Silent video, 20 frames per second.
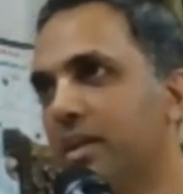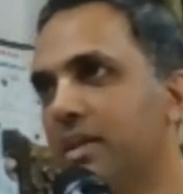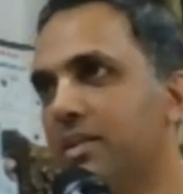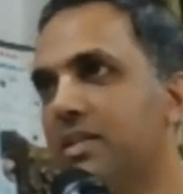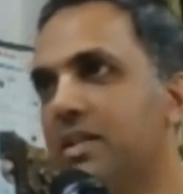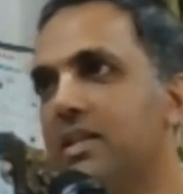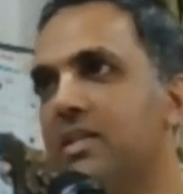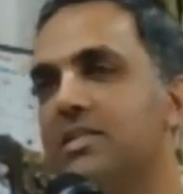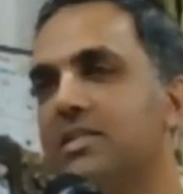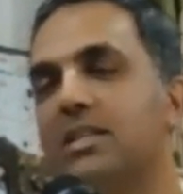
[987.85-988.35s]

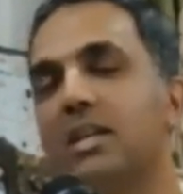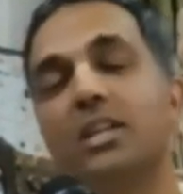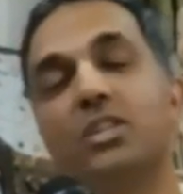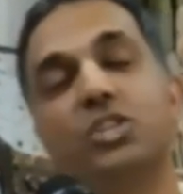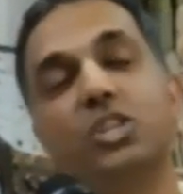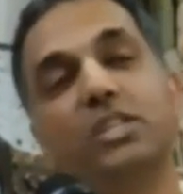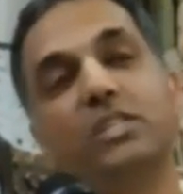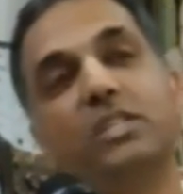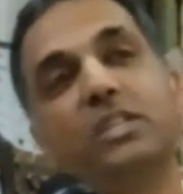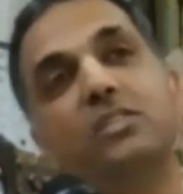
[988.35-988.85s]
He says,
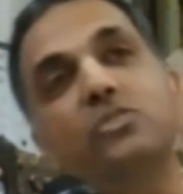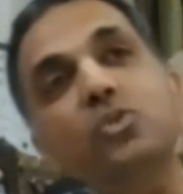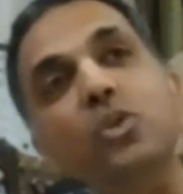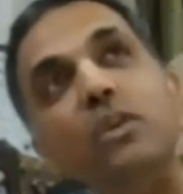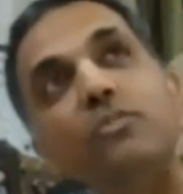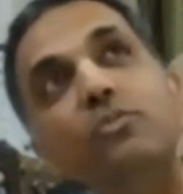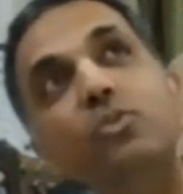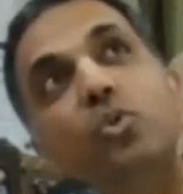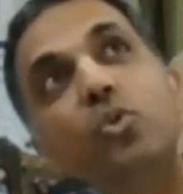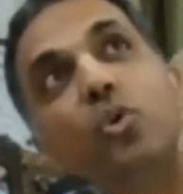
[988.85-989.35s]
she says
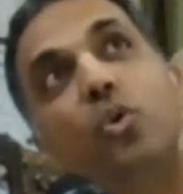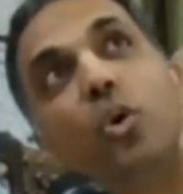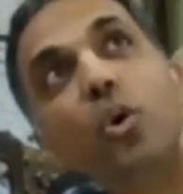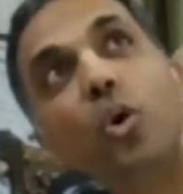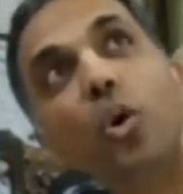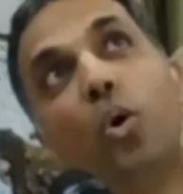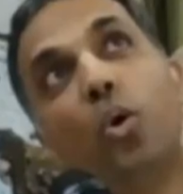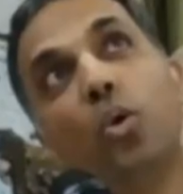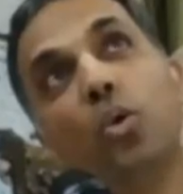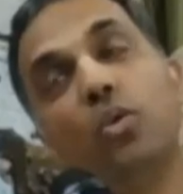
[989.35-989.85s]
you have to
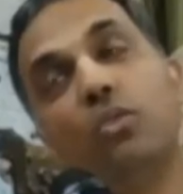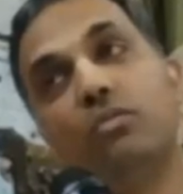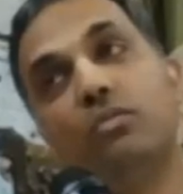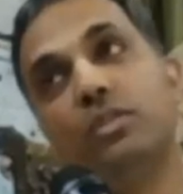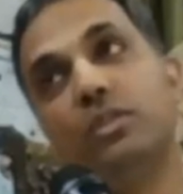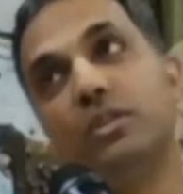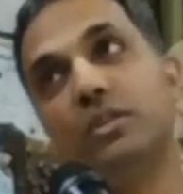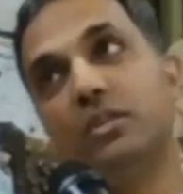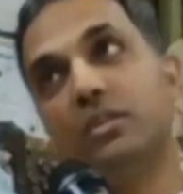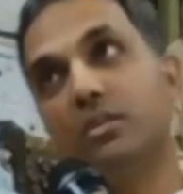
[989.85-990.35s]
go all
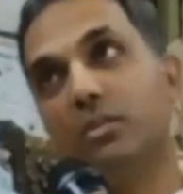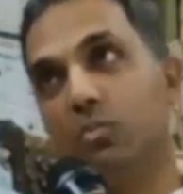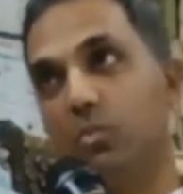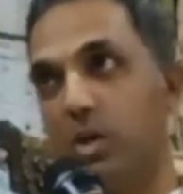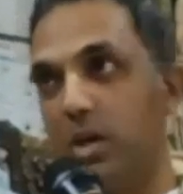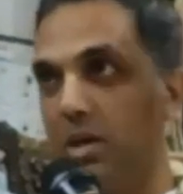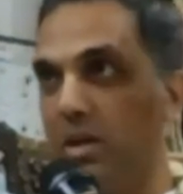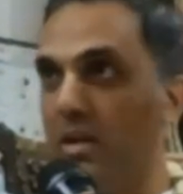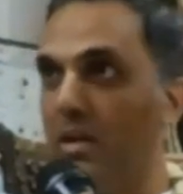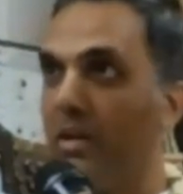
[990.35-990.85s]
over the
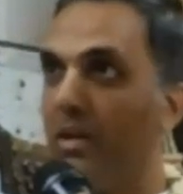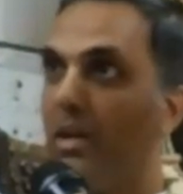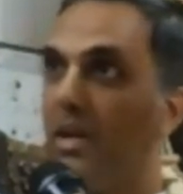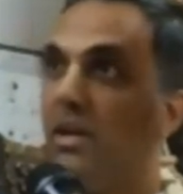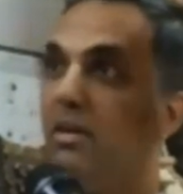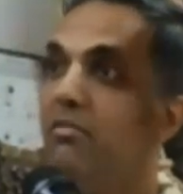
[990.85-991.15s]
world.